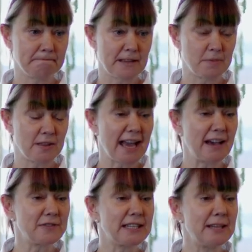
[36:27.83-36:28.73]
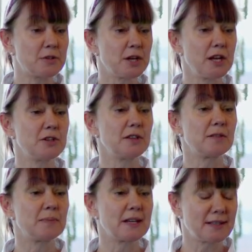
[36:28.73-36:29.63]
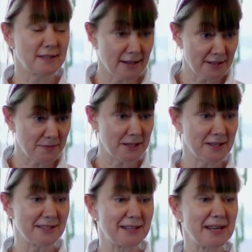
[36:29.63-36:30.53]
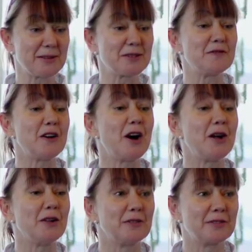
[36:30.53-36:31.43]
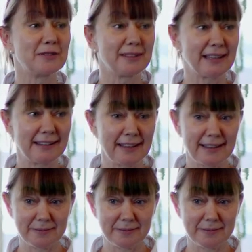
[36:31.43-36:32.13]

But they have to keep changing the pesticides because the nettles evolve and they...